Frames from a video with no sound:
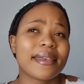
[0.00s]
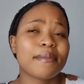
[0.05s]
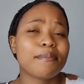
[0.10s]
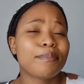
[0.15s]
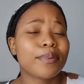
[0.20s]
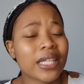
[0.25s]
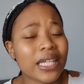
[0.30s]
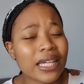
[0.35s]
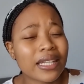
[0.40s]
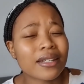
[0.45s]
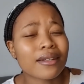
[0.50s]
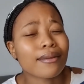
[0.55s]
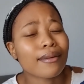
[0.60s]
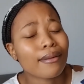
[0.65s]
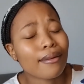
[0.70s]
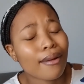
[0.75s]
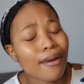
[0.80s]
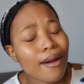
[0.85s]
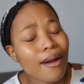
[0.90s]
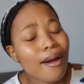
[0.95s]
be in a
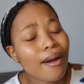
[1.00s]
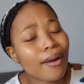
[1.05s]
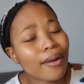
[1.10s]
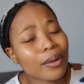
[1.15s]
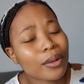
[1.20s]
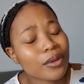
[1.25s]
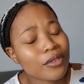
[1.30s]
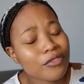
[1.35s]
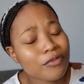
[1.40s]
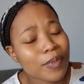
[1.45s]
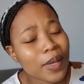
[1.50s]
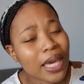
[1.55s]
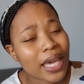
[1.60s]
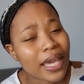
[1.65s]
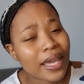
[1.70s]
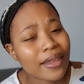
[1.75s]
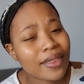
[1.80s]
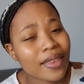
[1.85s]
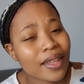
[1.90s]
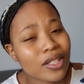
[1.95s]
lot of
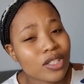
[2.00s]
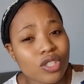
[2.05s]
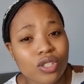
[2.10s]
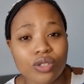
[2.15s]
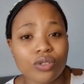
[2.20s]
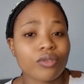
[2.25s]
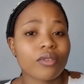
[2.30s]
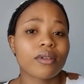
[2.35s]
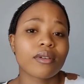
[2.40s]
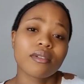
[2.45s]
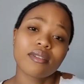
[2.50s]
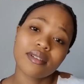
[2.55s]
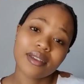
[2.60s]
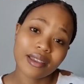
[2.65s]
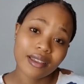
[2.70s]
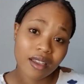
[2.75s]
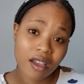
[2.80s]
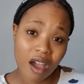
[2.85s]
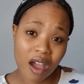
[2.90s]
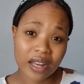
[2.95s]
pain that you
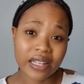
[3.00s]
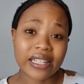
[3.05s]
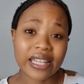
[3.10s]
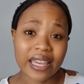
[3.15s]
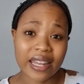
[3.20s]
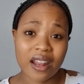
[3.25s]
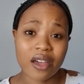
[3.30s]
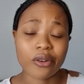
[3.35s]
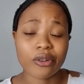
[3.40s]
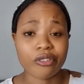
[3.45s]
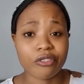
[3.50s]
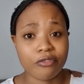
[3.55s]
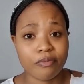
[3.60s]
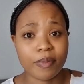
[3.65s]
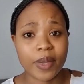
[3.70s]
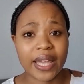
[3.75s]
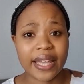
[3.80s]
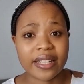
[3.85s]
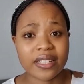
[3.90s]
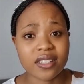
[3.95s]
can't get out of
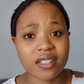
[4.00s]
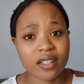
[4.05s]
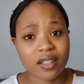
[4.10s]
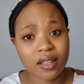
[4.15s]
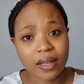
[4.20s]
bed